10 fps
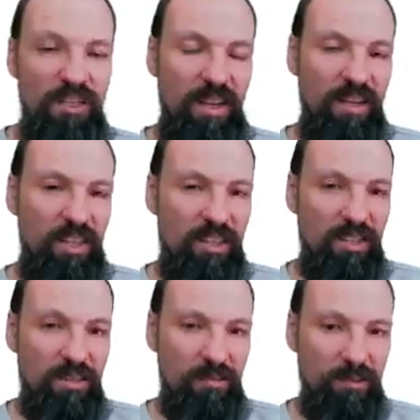can
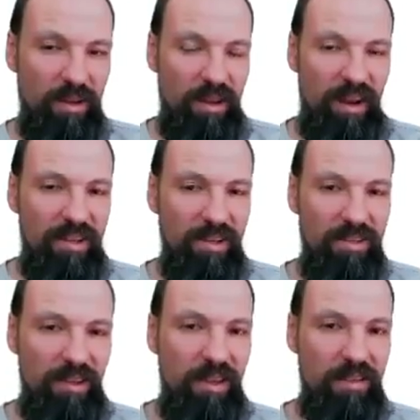just cut
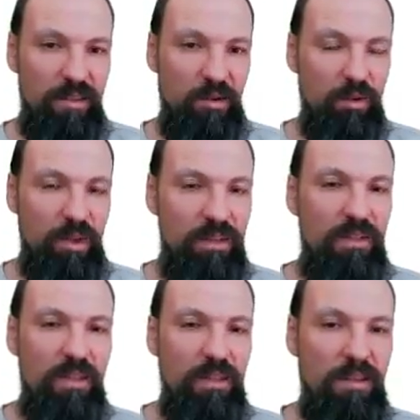it and don't
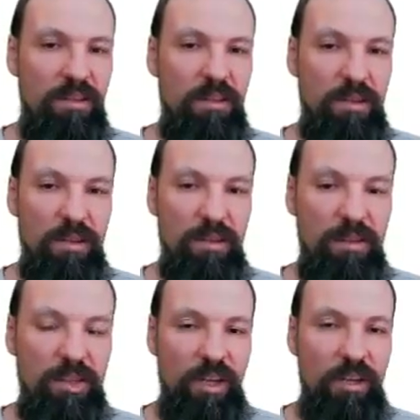consider
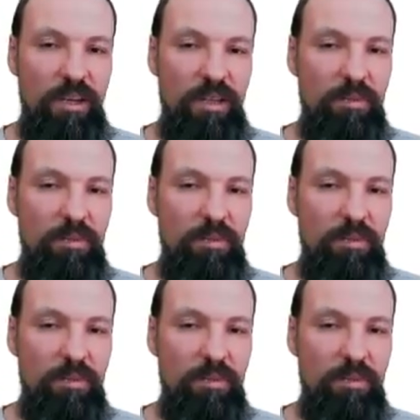j in